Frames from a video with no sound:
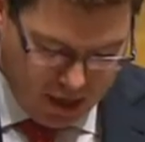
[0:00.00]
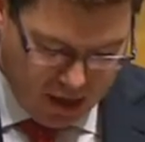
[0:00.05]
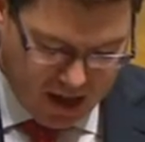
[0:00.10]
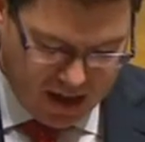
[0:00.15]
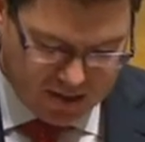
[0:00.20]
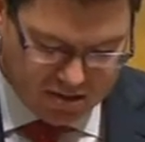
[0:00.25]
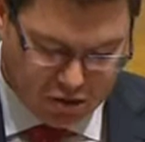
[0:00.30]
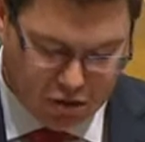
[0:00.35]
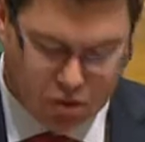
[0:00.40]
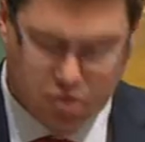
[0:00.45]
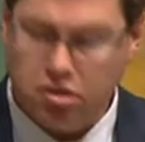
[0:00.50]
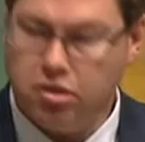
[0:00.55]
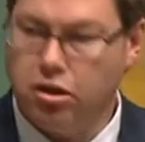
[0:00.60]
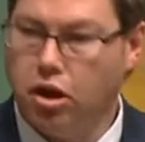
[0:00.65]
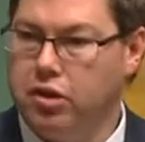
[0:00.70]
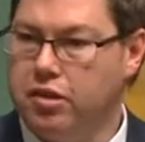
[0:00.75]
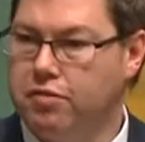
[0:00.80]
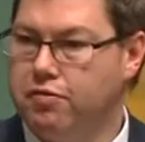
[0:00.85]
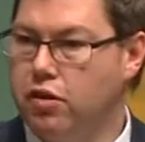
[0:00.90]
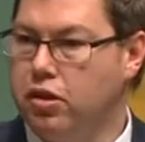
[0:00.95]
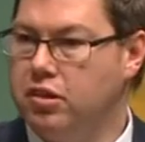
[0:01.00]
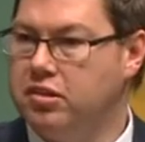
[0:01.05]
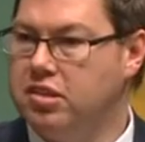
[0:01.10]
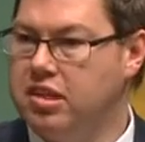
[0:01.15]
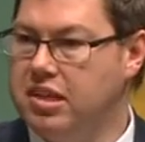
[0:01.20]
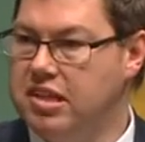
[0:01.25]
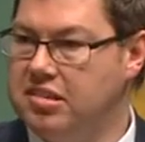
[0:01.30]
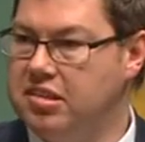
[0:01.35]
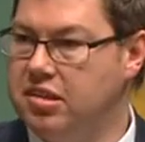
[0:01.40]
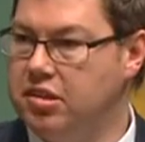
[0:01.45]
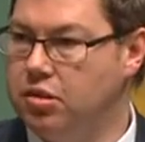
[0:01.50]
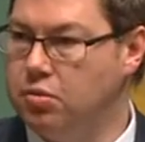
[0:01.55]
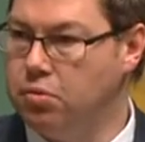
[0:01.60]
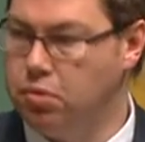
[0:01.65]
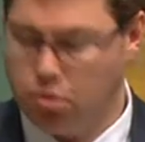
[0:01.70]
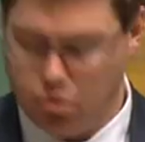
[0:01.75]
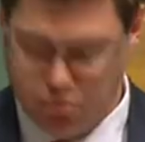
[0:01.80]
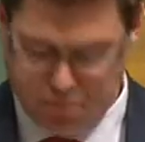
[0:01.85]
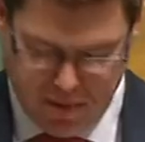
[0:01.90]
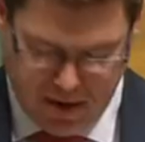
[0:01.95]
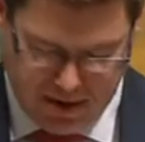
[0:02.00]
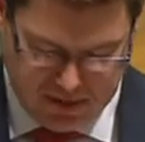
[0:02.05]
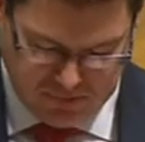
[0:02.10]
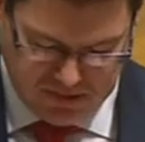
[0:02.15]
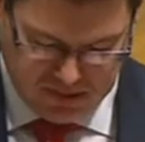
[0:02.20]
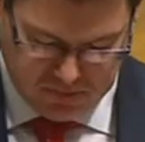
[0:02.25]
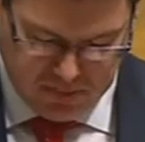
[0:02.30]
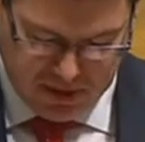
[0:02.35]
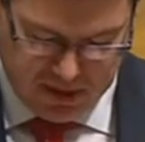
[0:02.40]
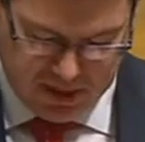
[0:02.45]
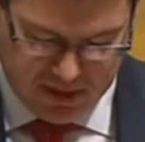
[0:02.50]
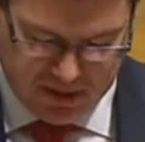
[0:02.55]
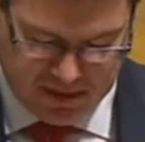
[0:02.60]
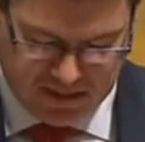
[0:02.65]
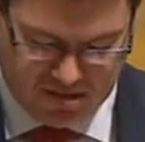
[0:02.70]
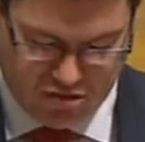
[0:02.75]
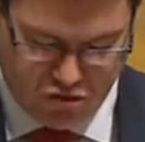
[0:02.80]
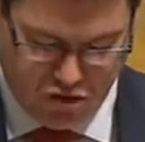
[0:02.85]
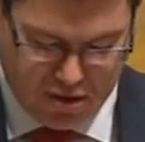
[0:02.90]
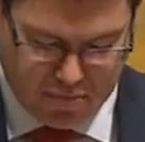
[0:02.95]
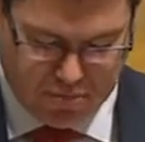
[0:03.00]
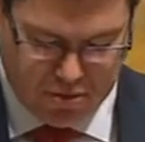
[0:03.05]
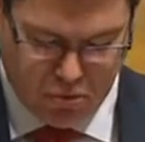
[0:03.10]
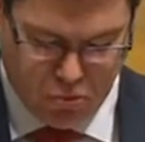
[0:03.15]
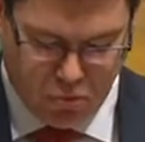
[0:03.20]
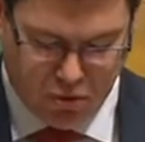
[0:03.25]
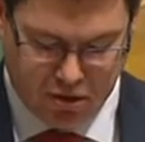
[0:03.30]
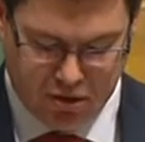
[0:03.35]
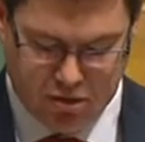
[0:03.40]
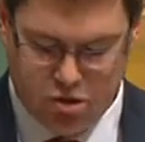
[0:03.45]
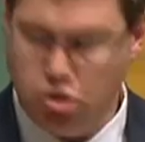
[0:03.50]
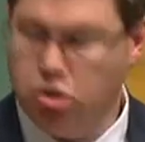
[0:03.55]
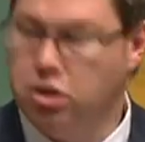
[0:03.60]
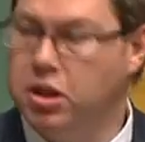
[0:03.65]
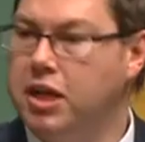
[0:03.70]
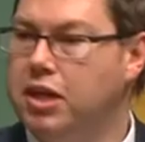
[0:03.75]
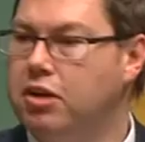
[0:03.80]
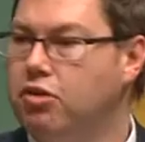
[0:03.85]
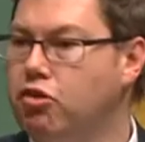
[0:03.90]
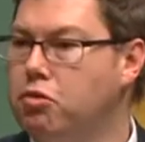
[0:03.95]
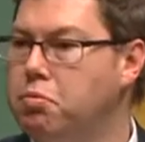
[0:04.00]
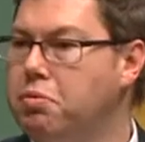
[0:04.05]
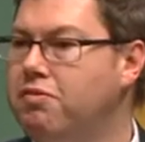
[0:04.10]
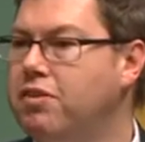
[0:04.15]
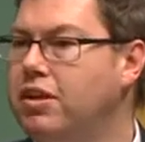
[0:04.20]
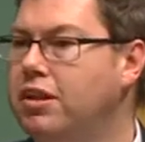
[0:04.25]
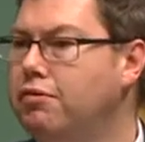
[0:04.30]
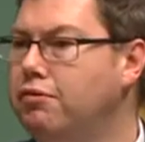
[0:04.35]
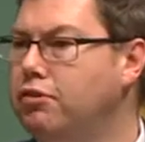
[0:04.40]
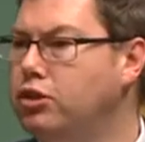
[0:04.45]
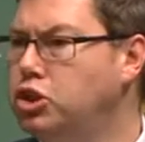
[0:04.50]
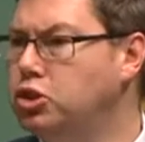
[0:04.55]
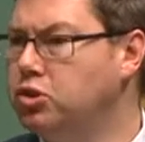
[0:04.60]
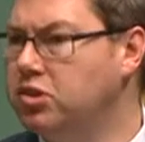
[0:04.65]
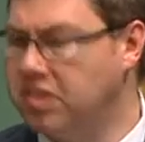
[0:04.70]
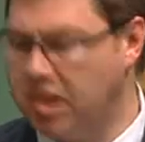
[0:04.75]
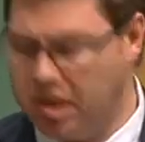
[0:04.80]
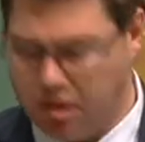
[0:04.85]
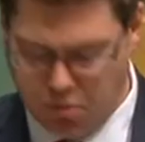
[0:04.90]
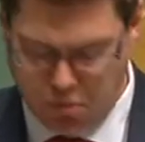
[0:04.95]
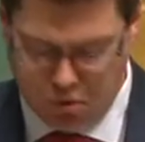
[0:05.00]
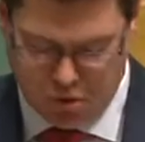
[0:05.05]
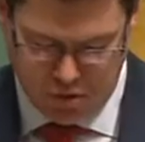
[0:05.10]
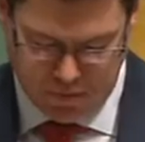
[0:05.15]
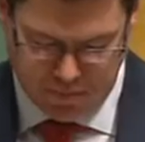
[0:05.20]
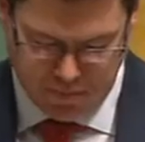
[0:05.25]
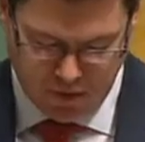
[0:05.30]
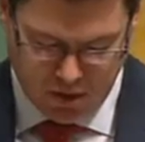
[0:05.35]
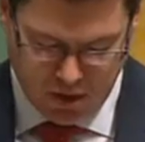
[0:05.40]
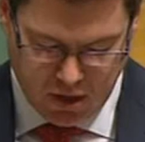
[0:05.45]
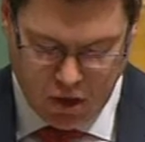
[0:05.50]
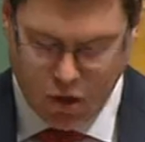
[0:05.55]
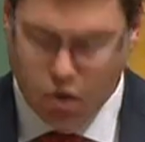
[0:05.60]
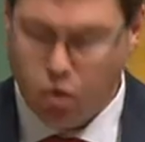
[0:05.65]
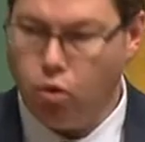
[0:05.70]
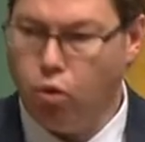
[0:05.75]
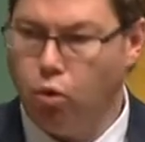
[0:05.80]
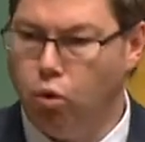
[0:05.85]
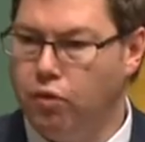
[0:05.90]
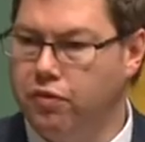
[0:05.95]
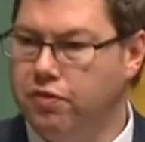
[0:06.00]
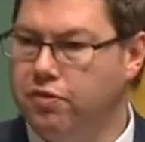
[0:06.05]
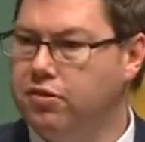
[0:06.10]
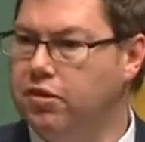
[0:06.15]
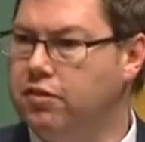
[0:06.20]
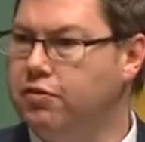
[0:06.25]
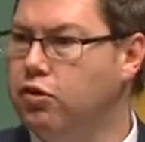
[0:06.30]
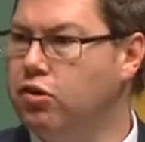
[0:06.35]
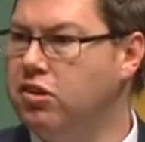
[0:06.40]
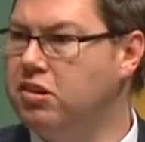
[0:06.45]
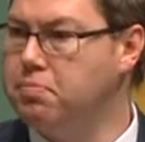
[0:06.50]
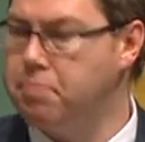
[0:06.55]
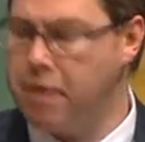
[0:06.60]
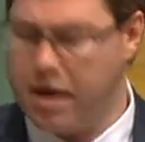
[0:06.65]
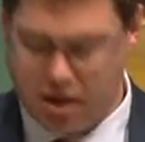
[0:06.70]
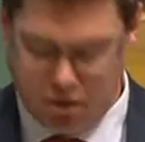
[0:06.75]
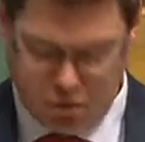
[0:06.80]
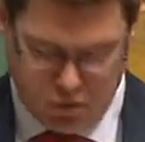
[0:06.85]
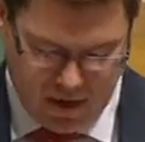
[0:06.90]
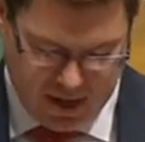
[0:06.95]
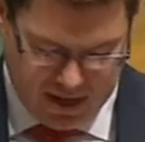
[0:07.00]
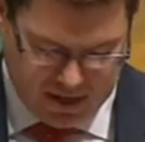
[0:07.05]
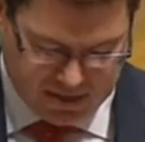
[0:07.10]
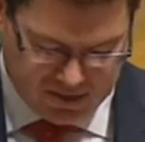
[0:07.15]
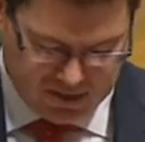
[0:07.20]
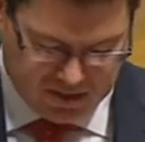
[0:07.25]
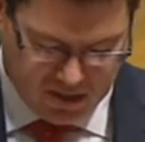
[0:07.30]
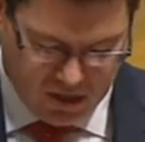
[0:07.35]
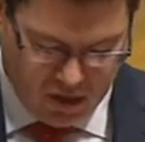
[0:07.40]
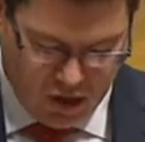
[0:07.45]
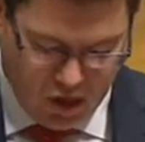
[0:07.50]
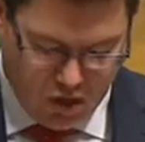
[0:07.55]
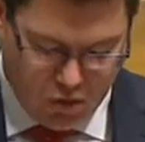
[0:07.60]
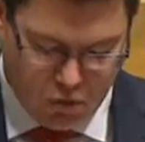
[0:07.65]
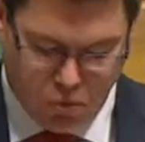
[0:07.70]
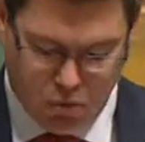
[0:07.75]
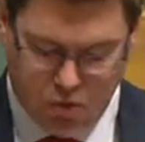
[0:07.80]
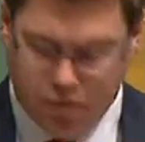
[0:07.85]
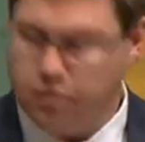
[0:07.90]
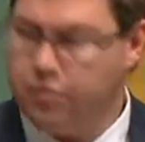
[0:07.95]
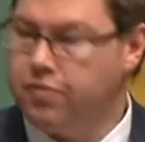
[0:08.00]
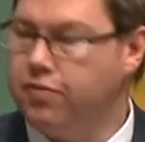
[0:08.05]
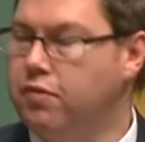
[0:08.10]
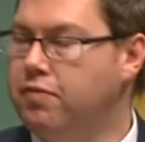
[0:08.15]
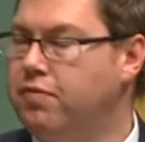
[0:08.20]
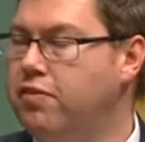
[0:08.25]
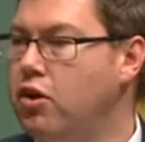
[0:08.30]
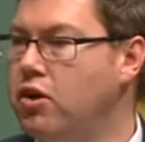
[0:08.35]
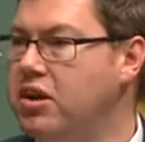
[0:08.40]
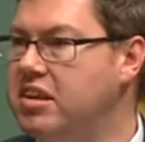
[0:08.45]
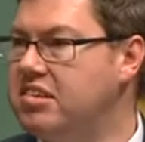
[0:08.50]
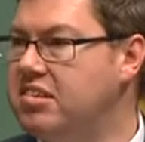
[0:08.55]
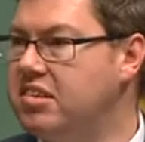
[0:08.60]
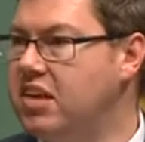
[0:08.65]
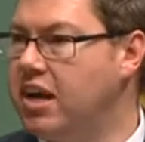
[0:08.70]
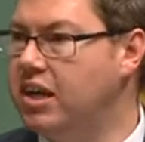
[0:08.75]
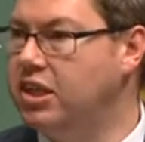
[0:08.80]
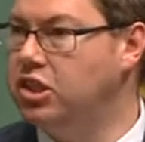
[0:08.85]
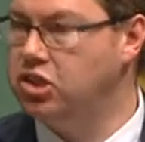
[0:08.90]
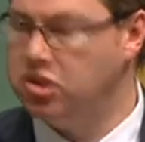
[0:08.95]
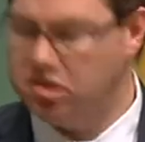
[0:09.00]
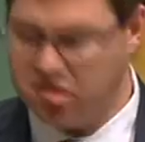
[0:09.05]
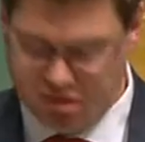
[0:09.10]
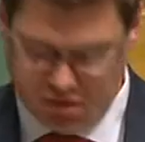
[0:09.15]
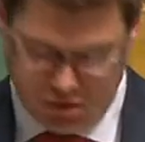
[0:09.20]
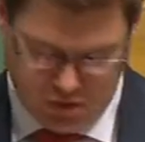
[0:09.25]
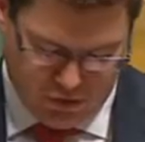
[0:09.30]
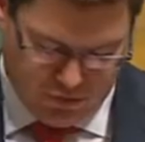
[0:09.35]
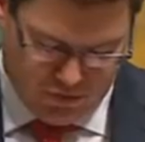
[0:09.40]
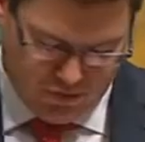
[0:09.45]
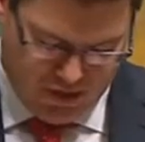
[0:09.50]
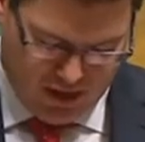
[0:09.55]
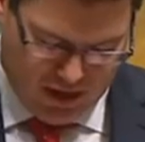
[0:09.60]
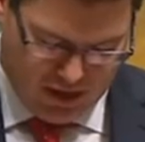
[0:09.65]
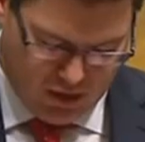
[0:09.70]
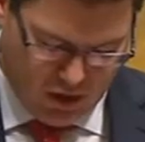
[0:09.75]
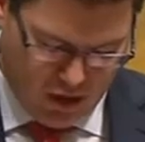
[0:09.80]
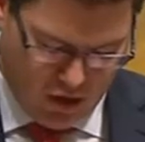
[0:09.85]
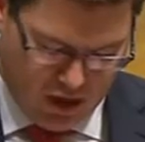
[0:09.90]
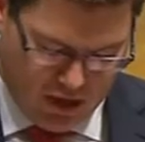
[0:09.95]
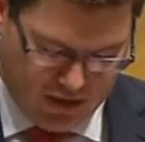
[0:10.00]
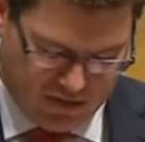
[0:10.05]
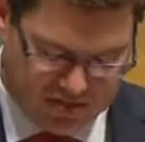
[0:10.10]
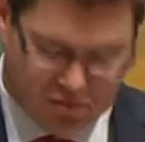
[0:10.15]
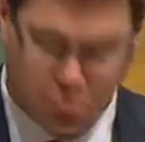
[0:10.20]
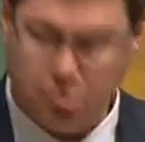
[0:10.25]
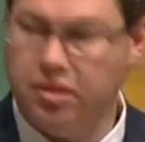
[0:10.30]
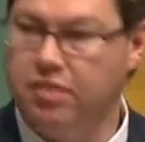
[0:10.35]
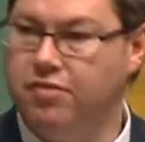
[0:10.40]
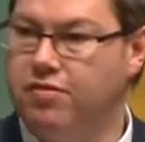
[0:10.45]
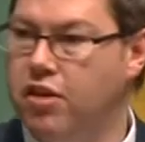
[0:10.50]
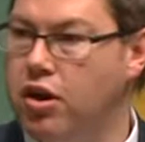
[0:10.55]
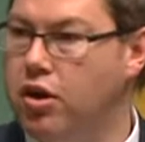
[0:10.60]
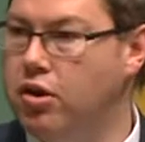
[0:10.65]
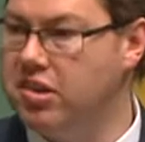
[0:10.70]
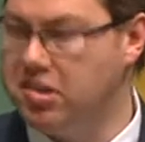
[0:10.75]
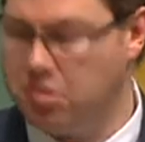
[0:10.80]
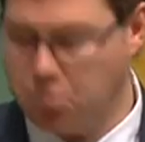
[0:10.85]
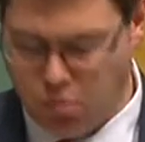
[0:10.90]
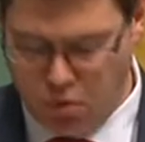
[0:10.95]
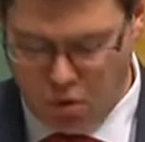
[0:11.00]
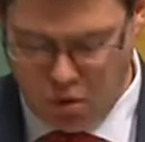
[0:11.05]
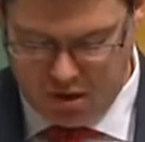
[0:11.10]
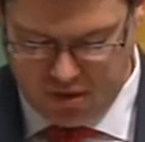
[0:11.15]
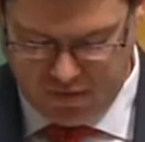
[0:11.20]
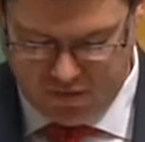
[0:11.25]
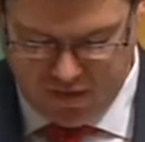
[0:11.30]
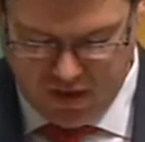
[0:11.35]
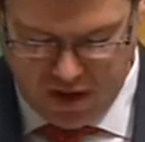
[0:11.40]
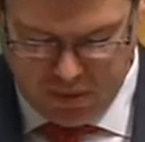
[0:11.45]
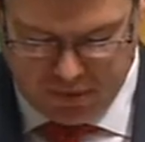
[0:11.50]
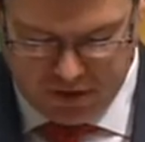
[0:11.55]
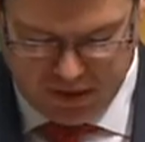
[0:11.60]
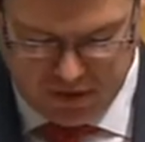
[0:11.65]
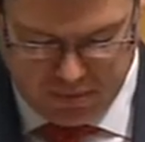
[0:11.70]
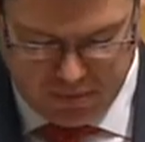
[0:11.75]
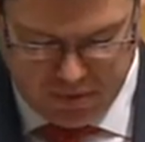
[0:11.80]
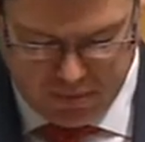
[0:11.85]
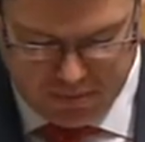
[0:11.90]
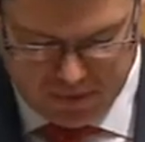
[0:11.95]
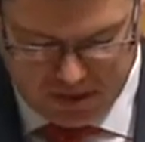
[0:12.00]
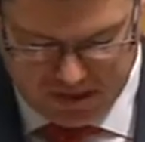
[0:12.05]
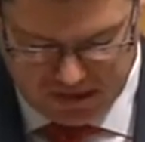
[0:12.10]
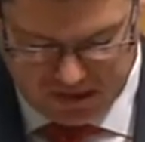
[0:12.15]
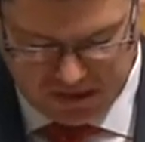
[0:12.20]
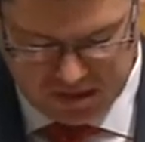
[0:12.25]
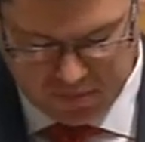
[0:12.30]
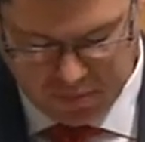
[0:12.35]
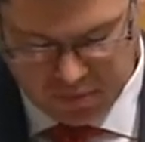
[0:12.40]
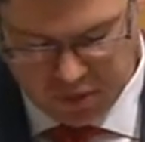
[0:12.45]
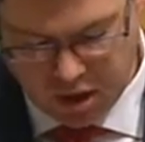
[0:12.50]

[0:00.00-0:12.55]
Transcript: As I got to know the volunteers in the room, Madam Speaker, it struck me what a unique group of individuals they were, all from diverse backgrounds, from various stages of their lives, with various work and family commitments.